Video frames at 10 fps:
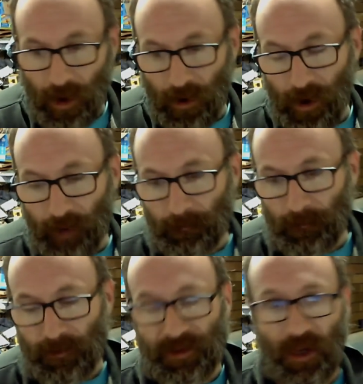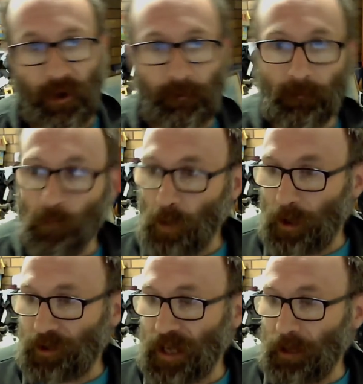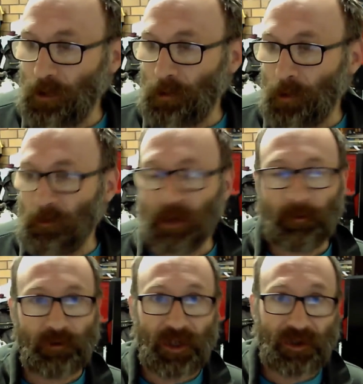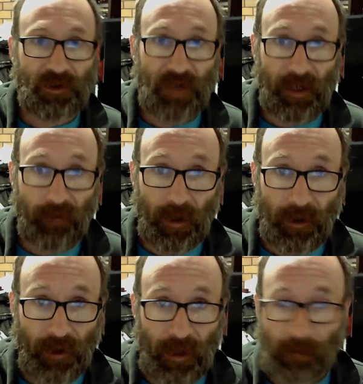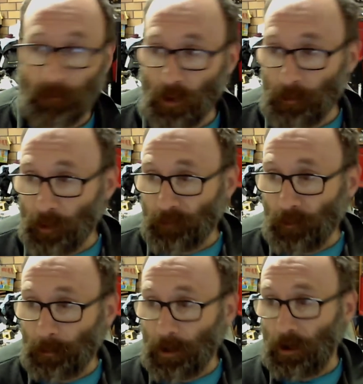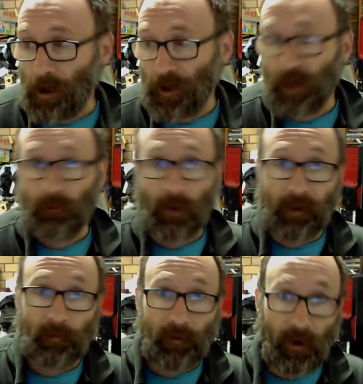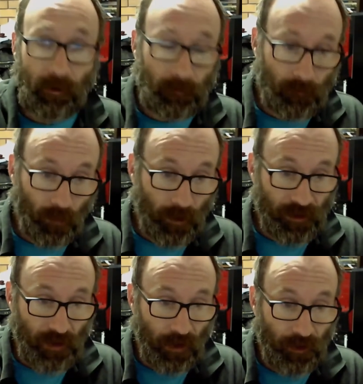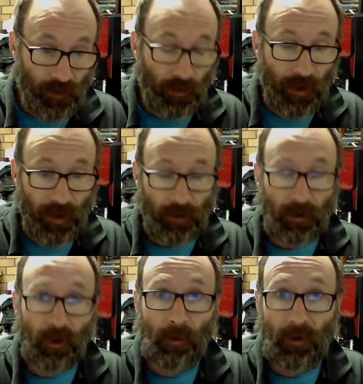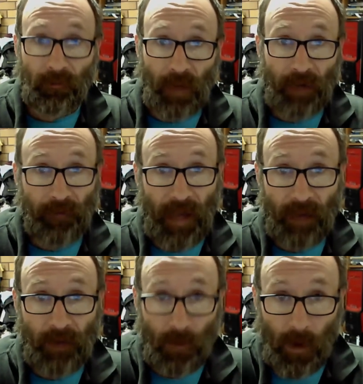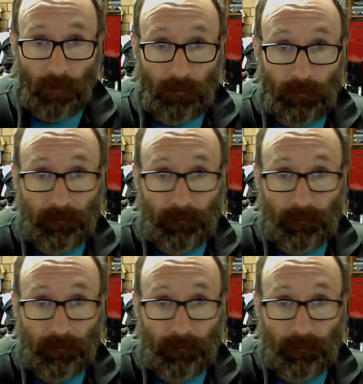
all right, so we're going to take a look at my rear projection TV today, my beautiful Pioneer Rear Pro, which I do get a little bit of flack for having one.